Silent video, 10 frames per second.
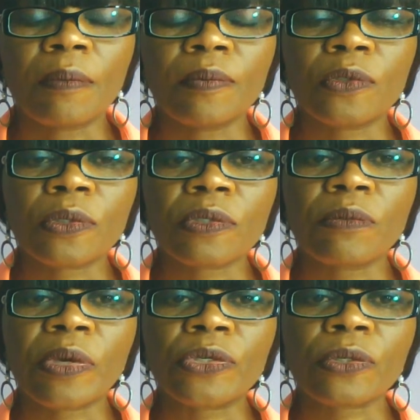just
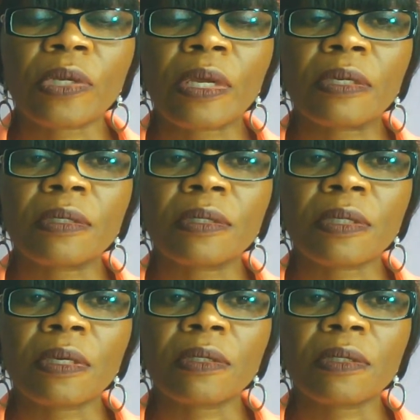to make sure that it
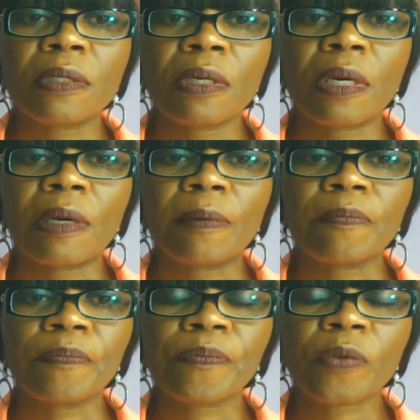stays,
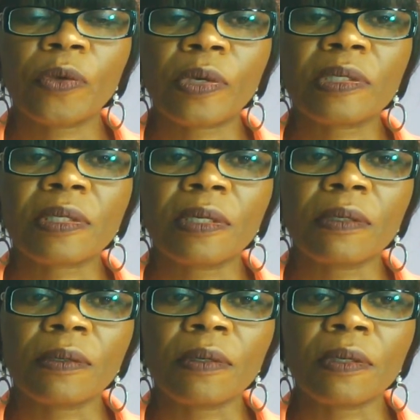
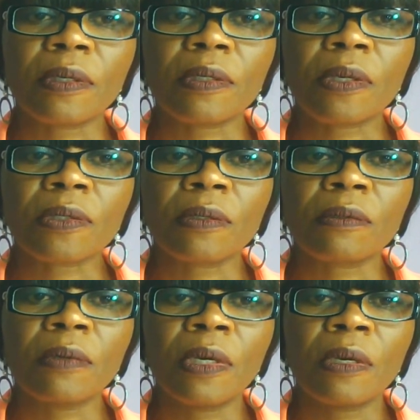it
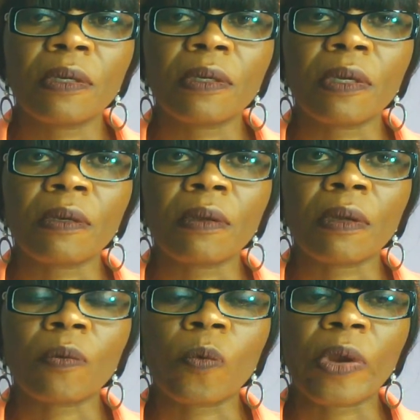doesn't
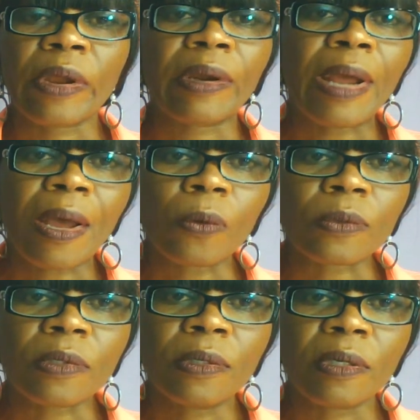wear
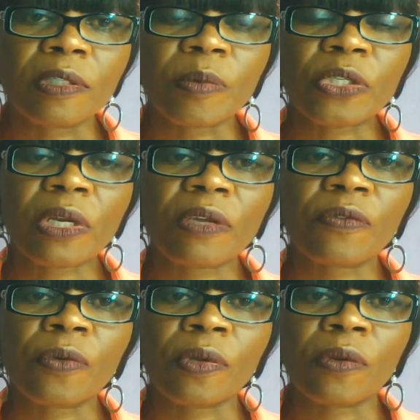out, especially
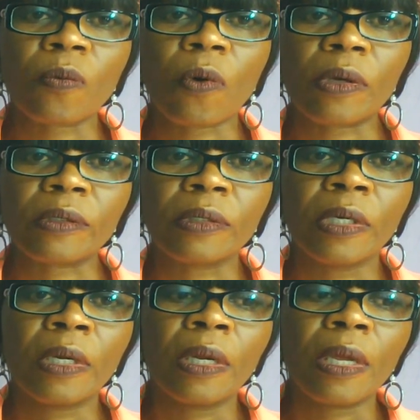if you're in the water.
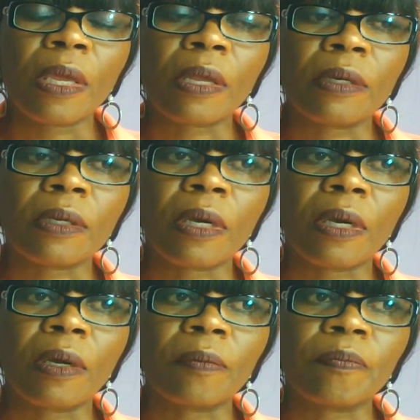
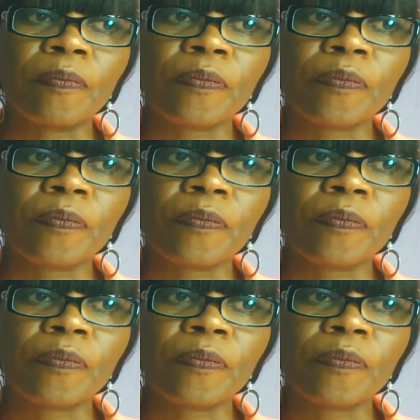And